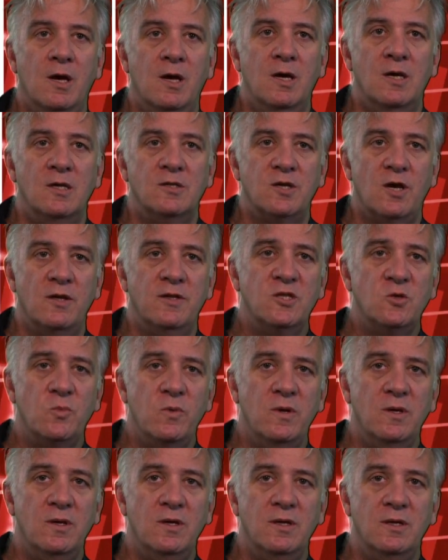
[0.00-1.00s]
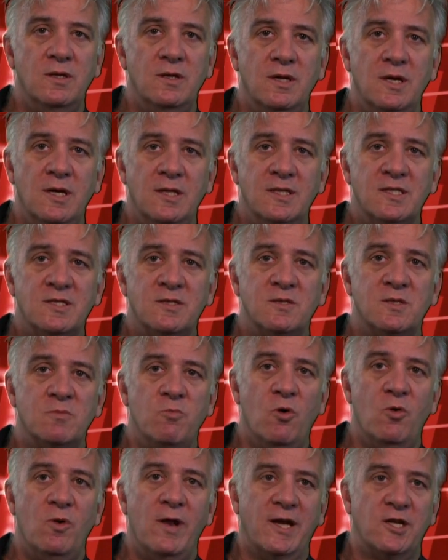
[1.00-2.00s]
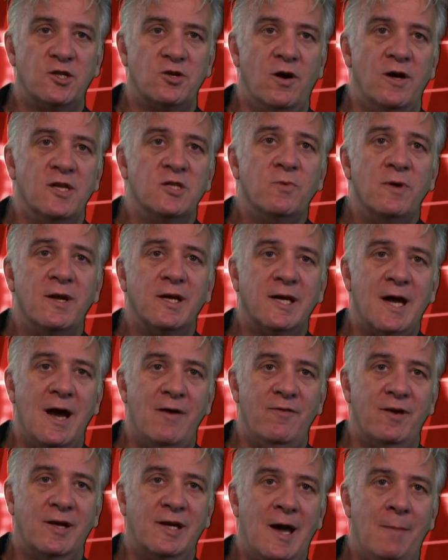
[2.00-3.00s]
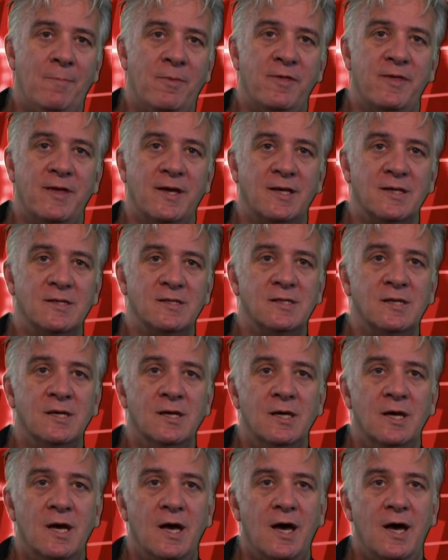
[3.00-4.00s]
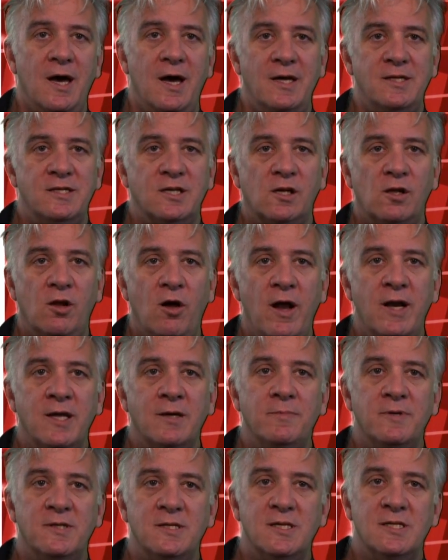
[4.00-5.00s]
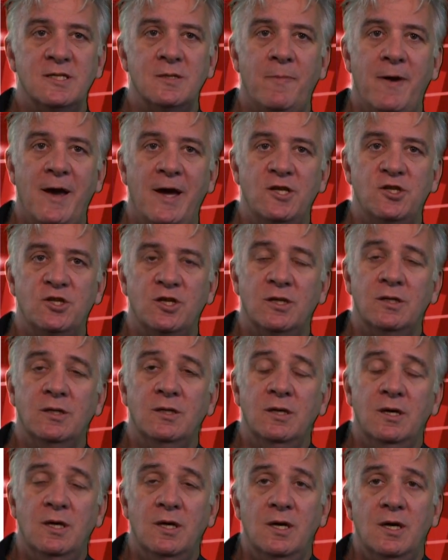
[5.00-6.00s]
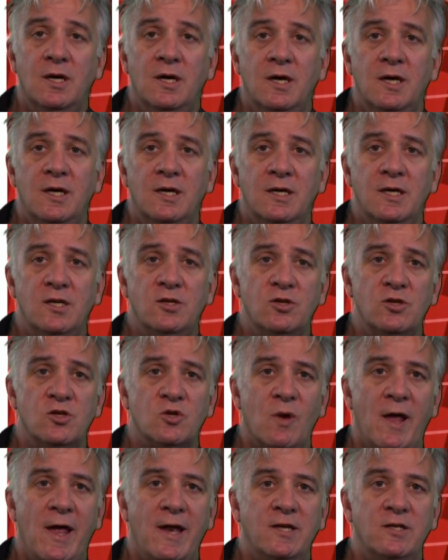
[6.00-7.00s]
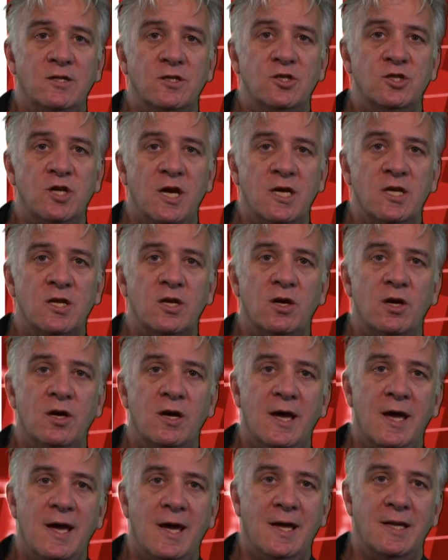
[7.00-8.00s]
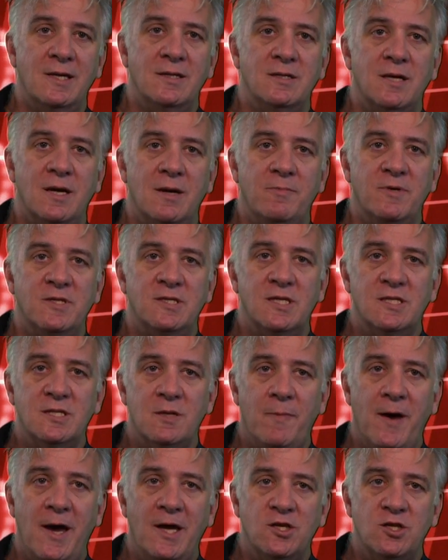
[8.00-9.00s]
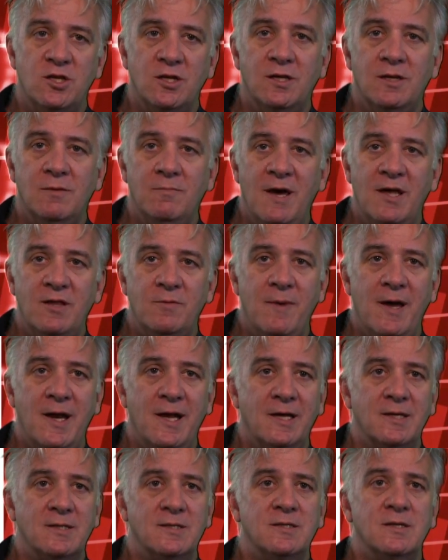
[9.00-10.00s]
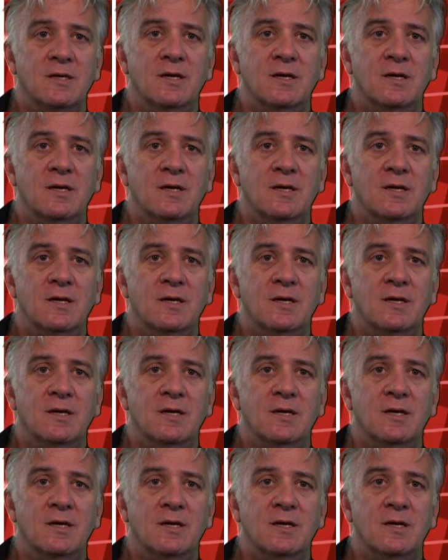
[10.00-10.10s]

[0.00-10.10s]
So in this small lecture, I just want to cover a couple of things. Declining participation, issues related to gender and participation in mathematics,